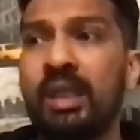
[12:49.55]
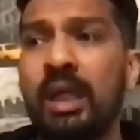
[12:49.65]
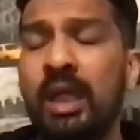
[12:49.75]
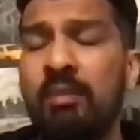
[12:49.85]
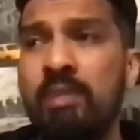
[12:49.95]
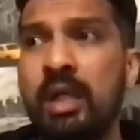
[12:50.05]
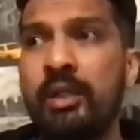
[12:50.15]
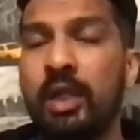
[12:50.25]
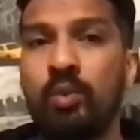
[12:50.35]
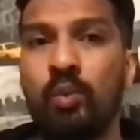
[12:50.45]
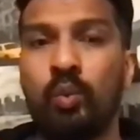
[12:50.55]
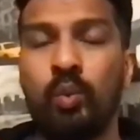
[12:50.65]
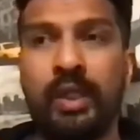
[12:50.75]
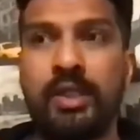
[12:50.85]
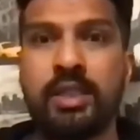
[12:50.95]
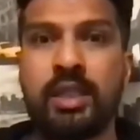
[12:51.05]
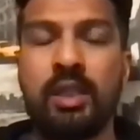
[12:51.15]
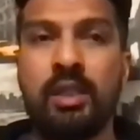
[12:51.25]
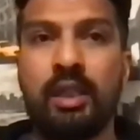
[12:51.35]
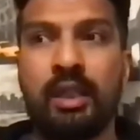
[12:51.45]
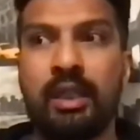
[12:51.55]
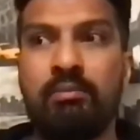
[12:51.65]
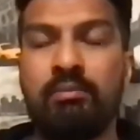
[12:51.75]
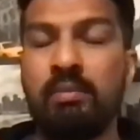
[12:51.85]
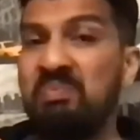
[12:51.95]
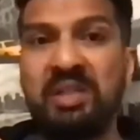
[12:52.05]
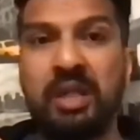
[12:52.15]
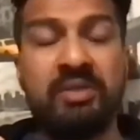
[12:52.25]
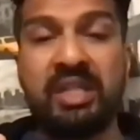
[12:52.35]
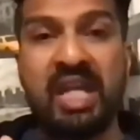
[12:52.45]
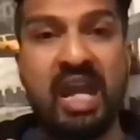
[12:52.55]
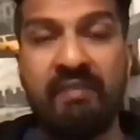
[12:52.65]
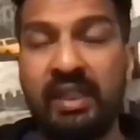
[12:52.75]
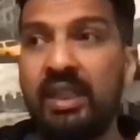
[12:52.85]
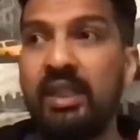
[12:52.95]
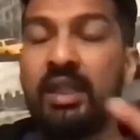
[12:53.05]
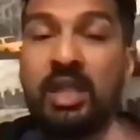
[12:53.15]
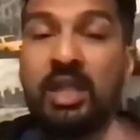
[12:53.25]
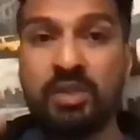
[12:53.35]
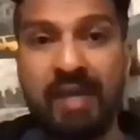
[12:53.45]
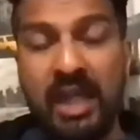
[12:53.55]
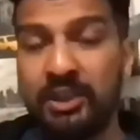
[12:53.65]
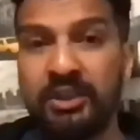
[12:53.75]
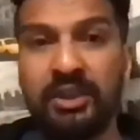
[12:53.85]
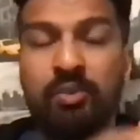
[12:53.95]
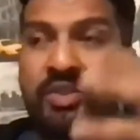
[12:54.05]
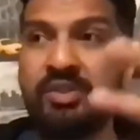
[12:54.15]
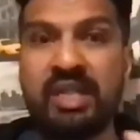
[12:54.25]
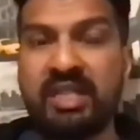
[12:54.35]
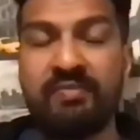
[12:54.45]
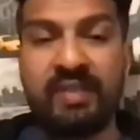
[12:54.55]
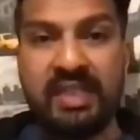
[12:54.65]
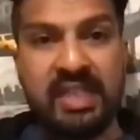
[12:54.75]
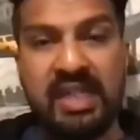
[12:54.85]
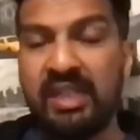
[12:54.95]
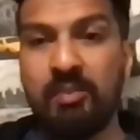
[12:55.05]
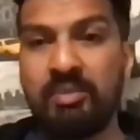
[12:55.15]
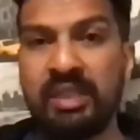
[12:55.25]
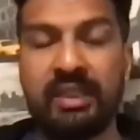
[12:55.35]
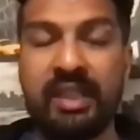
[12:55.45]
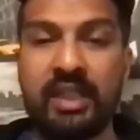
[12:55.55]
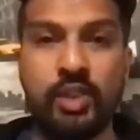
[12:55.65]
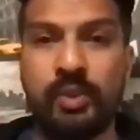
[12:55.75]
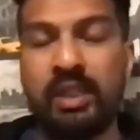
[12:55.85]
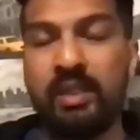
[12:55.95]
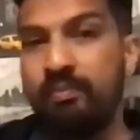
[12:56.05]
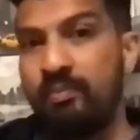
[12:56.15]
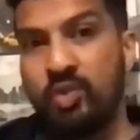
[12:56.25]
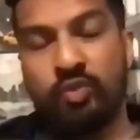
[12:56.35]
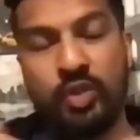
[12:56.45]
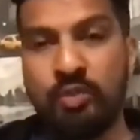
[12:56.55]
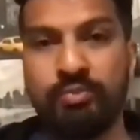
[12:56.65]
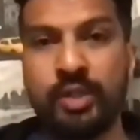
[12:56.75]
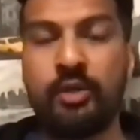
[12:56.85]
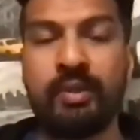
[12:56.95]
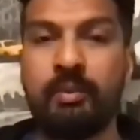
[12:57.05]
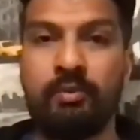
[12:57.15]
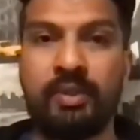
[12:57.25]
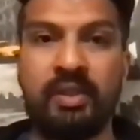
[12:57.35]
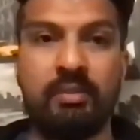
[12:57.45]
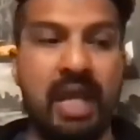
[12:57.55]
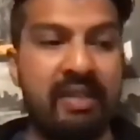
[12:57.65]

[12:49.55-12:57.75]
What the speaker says: weren't didn't have any interaction, wasn't as if they did anything particular, they didn't do any stringent programming in them,